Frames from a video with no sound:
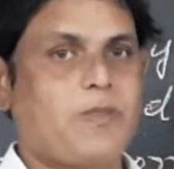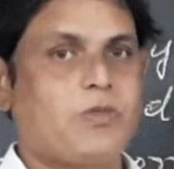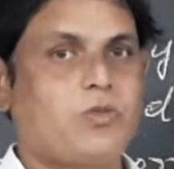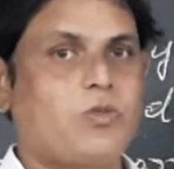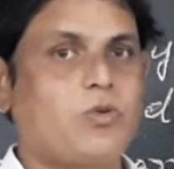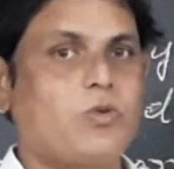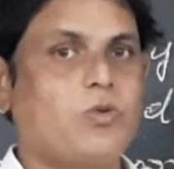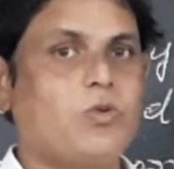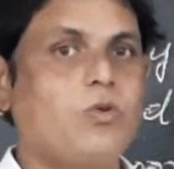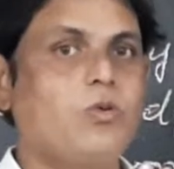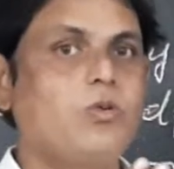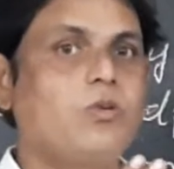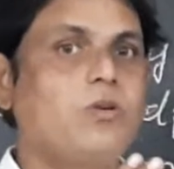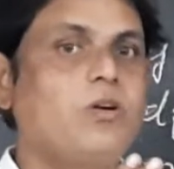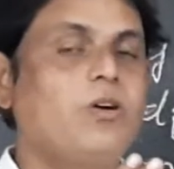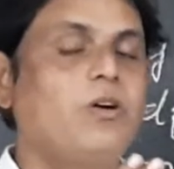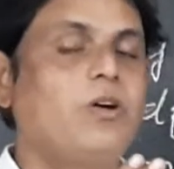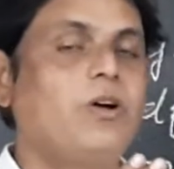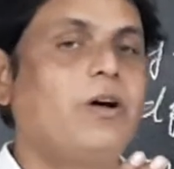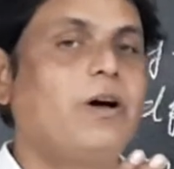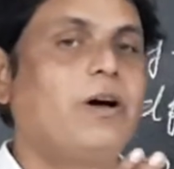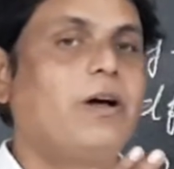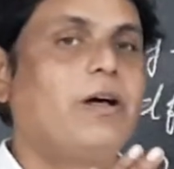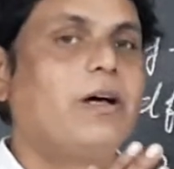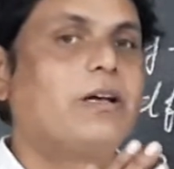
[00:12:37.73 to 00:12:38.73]
through
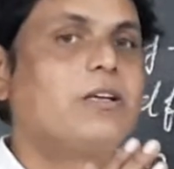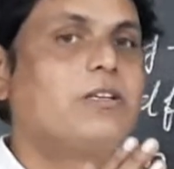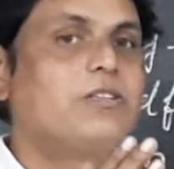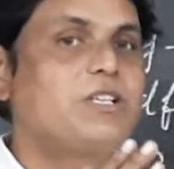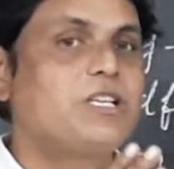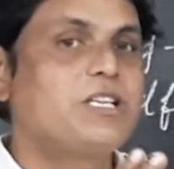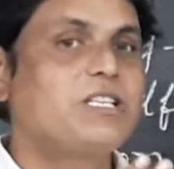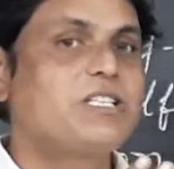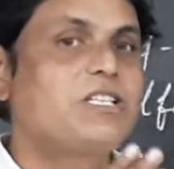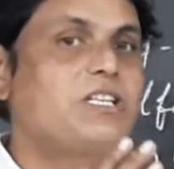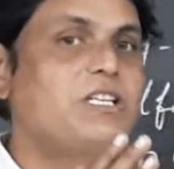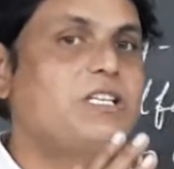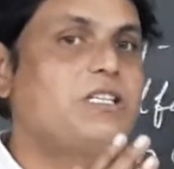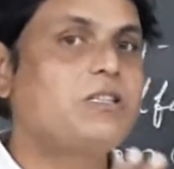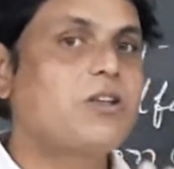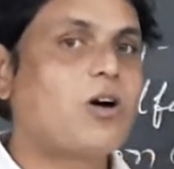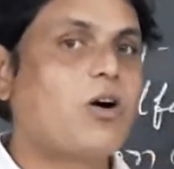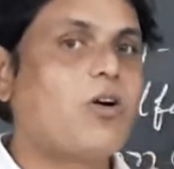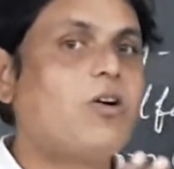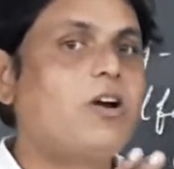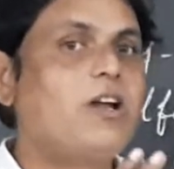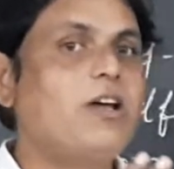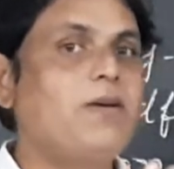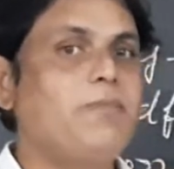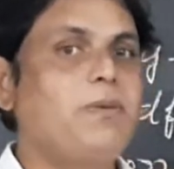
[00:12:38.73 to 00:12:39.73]

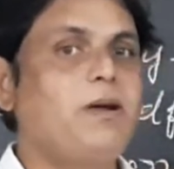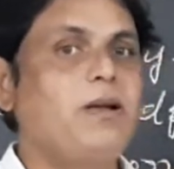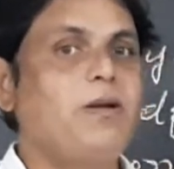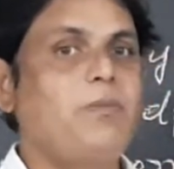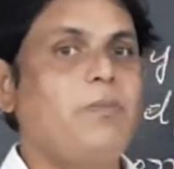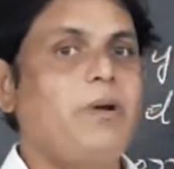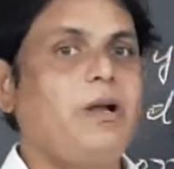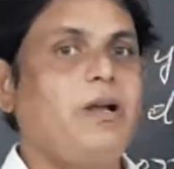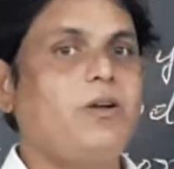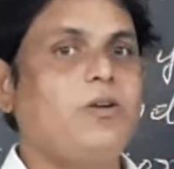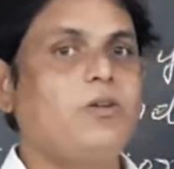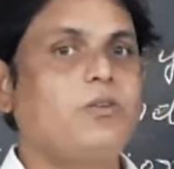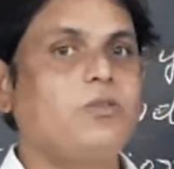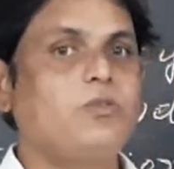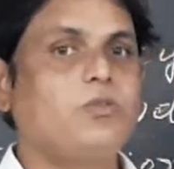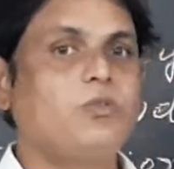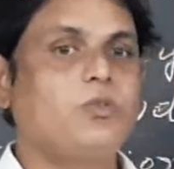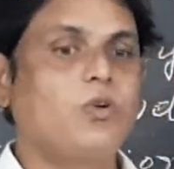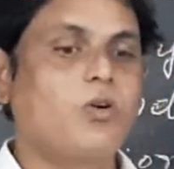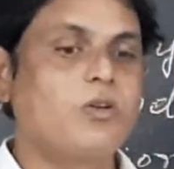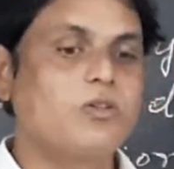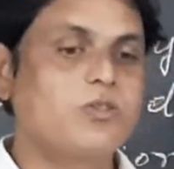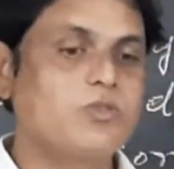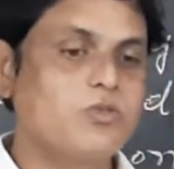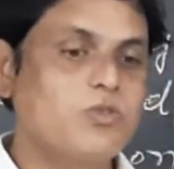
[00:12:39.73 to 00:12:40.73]
63rd amendment,
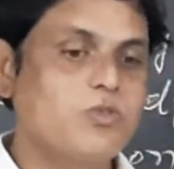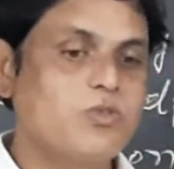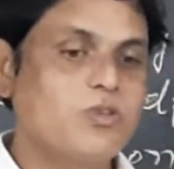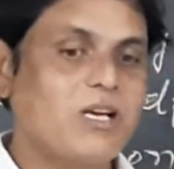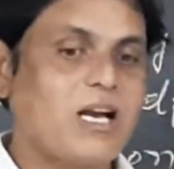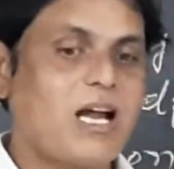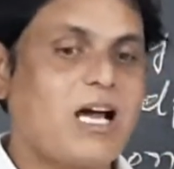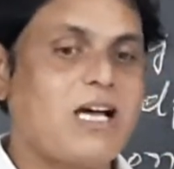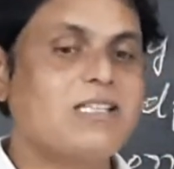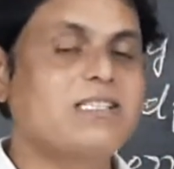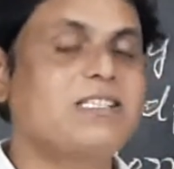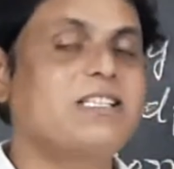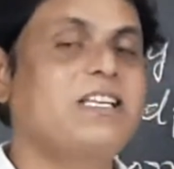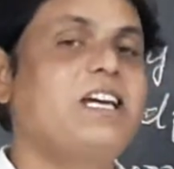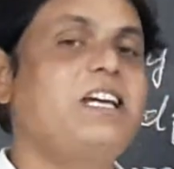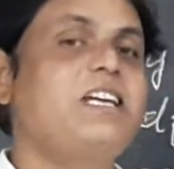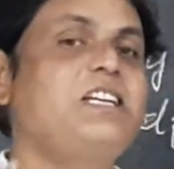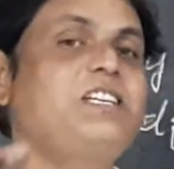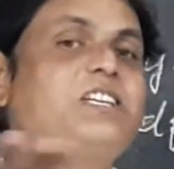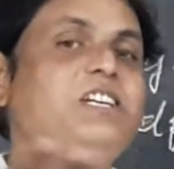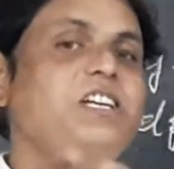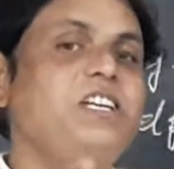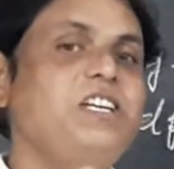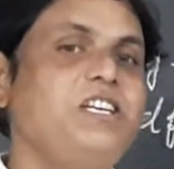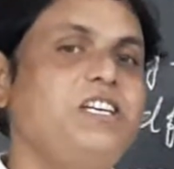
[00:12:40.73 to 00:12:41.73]
those who cross
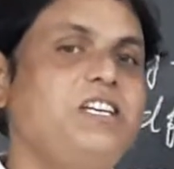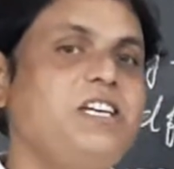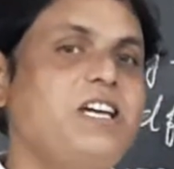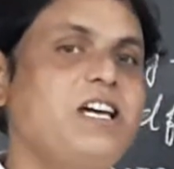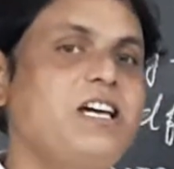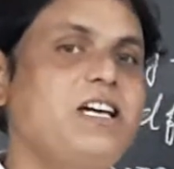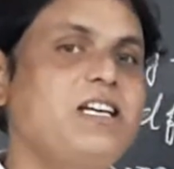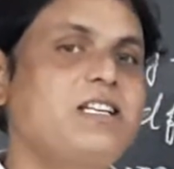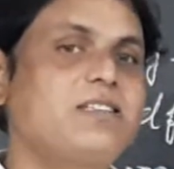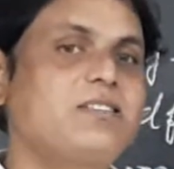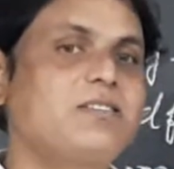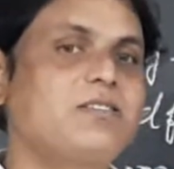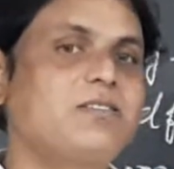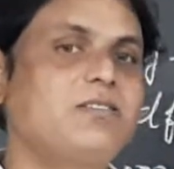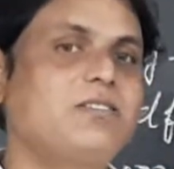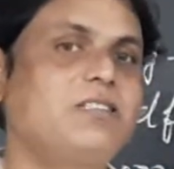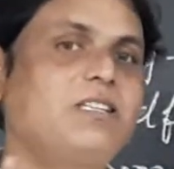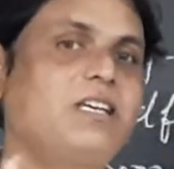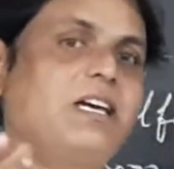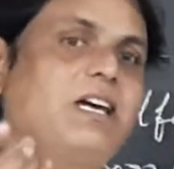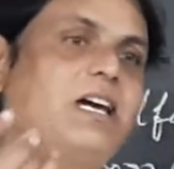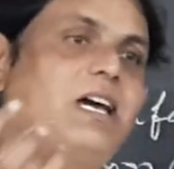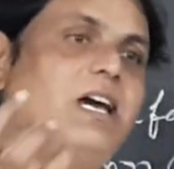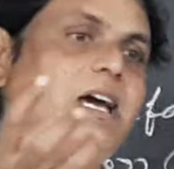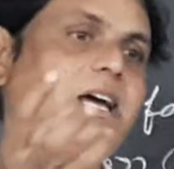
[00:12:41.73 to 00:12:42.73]
18 years,
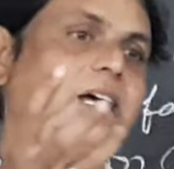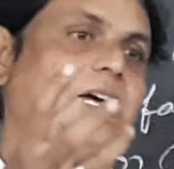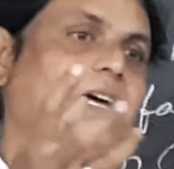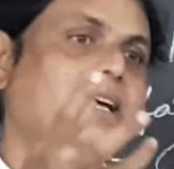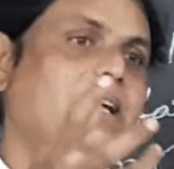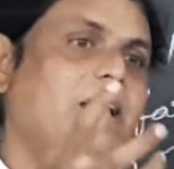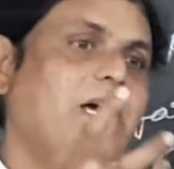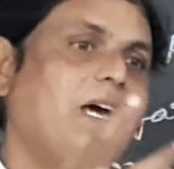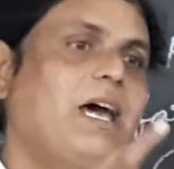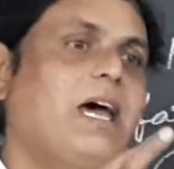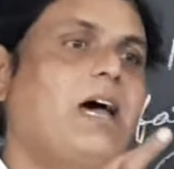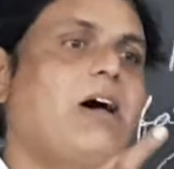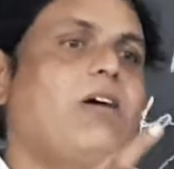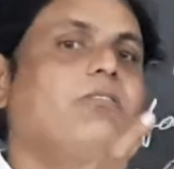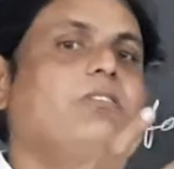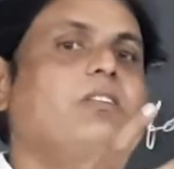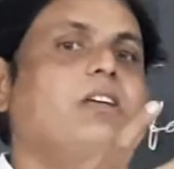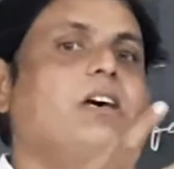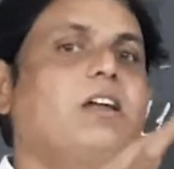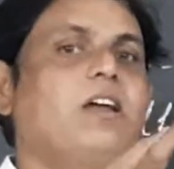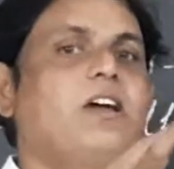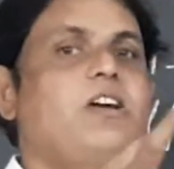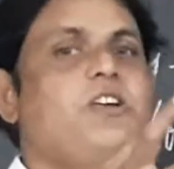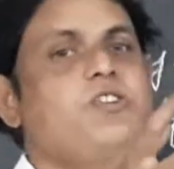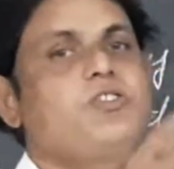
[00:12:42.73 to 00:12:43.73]
they have the
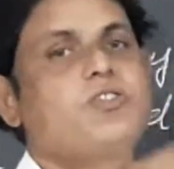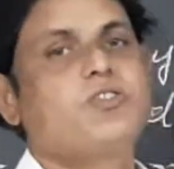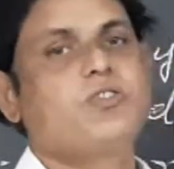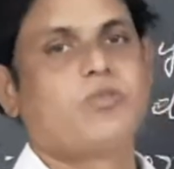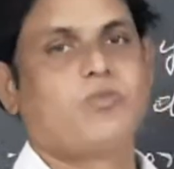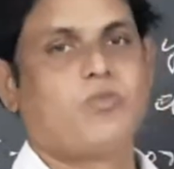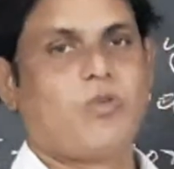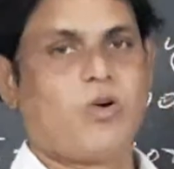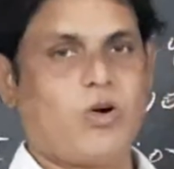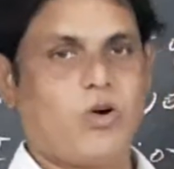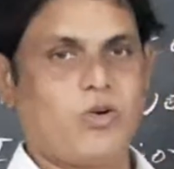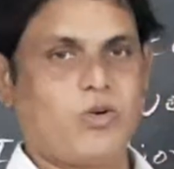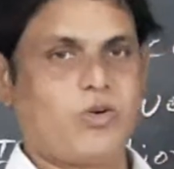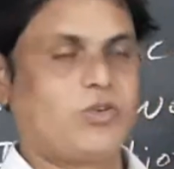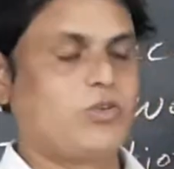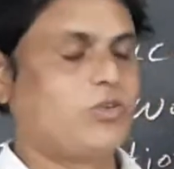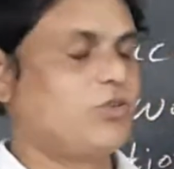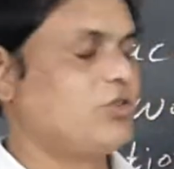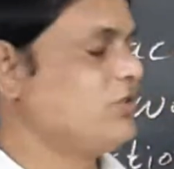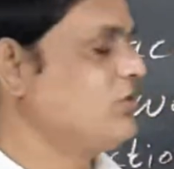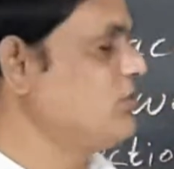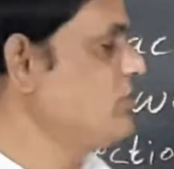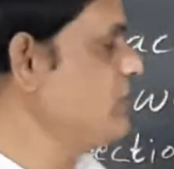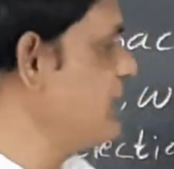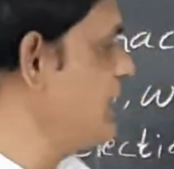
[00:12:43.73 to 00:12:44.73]
right to vote.
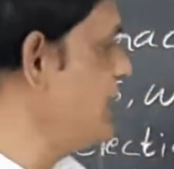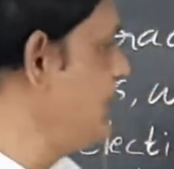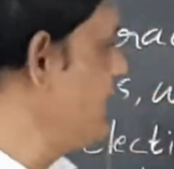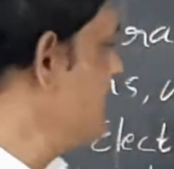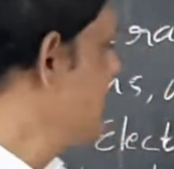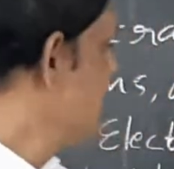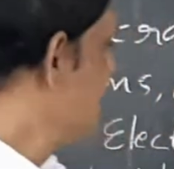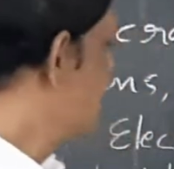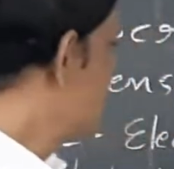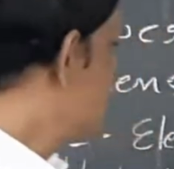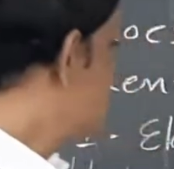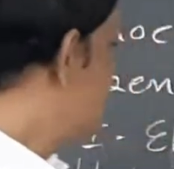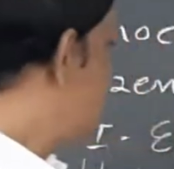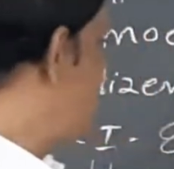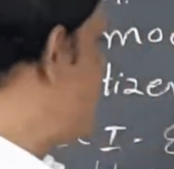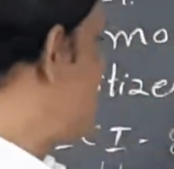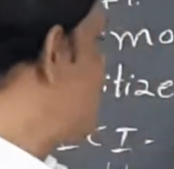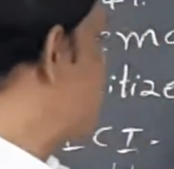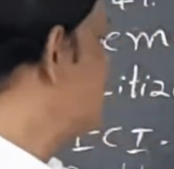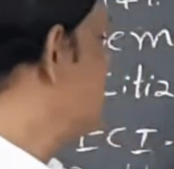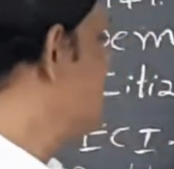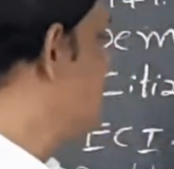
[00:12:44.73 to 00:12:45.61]
Okay, students